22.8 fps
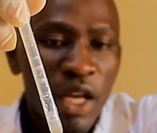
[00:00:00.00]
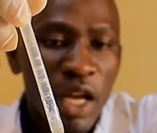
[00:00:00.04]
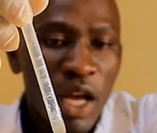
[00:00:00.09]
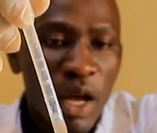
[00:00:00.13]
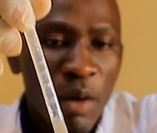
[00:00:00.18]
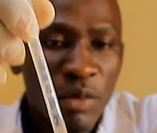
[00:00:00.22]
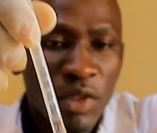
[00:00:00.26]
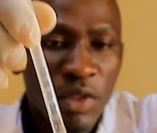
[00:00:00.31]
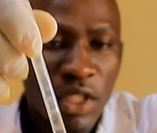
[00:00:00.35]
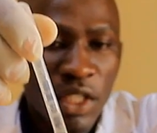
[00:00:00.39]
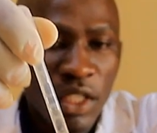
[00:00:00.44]

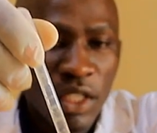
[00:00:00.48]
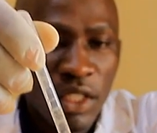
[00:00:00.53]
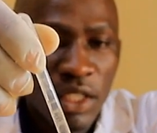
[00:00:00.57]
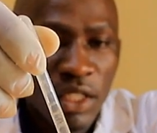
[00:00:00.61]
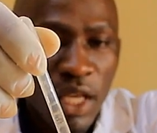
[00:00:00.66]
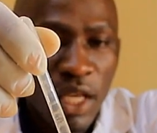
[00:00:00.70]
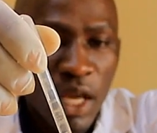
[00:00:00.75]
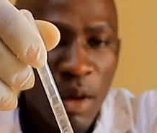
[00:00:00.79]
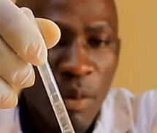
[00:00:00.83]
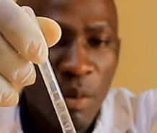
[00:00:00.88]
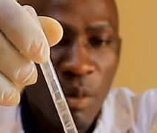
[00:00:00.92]
I'm seeing
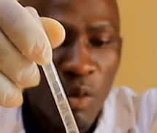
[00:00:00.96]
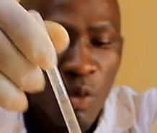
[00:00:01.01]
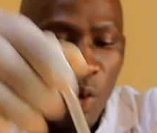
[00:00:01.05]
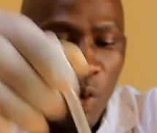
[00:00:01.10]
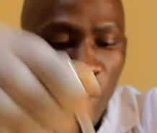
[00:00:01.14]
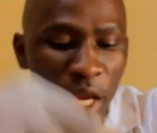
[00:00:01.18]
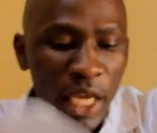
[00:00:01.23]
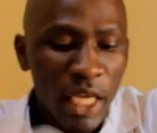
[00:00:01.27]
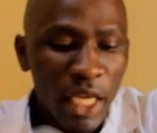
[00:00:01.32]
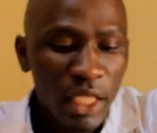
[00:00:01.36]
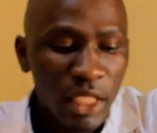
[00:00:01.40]
some
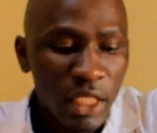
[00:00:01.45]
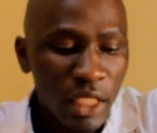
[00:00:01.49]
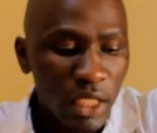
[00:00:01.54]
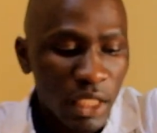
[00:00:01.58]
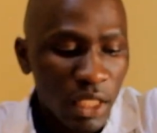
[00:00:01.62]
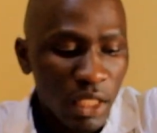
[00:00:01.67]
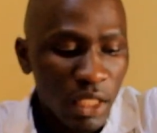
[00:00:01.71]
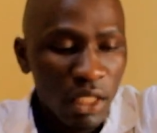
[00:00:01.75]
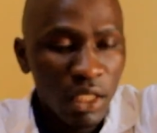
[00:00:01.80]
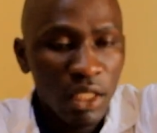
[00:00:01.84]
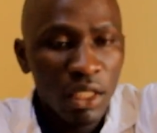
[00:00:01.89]

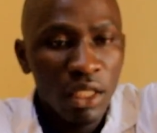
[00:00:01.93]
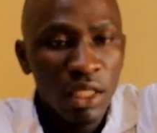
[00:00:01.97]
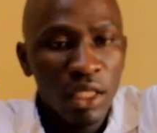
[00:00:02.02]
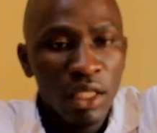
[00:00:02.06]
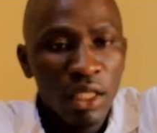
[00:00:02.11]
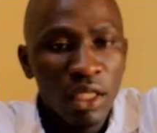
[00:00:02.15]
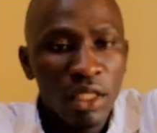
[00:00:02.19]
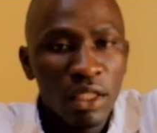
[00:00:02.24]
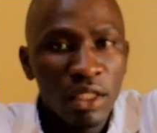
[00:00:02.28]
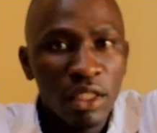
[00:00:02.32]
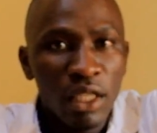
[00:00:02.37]
white
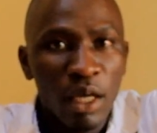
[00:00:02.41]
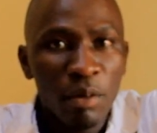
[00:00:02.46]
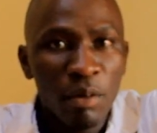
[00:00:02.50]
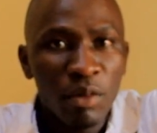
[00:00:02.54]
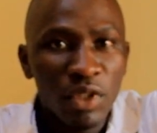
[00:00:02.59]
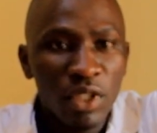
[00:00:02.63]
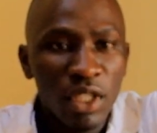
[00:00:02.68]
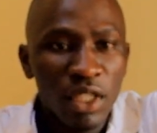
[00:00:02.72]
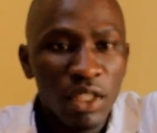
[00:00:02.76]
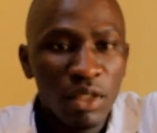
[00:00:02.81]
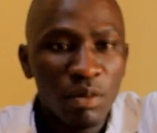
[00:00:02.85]

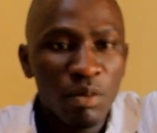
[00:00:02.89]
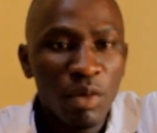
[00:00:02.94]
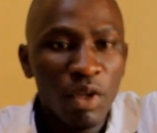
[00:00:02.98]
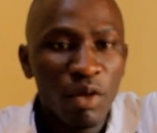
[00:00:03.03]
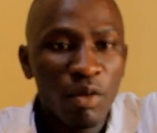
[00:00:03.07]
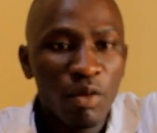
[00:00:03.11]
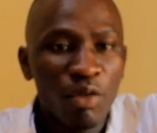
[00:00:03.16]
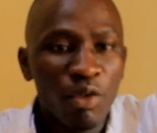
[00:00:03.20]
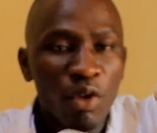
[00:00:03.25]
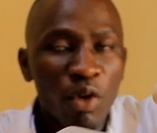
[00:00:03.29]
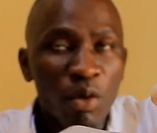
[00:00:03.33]
substance
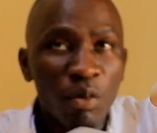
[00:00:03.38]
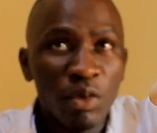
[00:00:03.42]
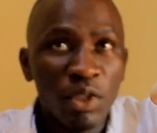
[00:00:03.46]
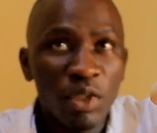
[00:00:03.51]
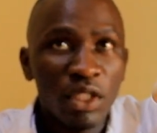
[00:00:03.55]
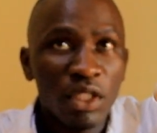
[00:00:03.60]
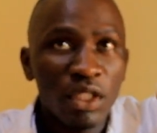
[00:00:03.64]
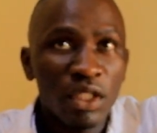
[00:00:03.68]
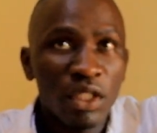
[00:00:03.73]
being formed.